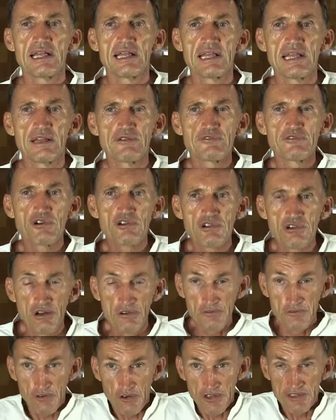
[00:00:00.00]
if you
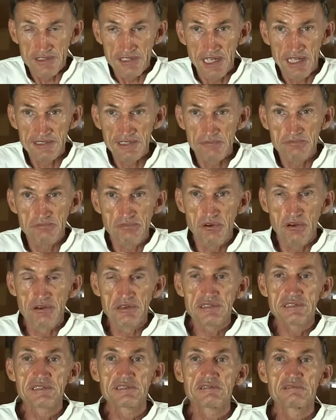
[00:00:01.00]
confront the other
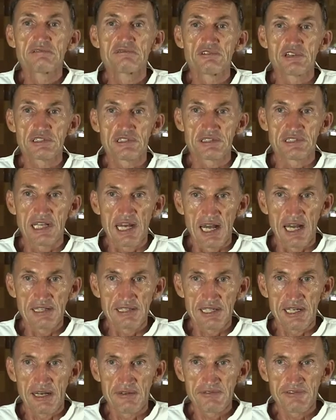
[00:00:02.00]
person, what is
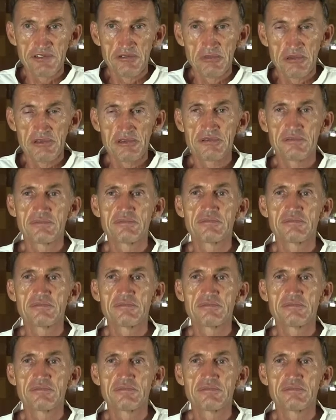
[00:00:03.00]
uncomfortable,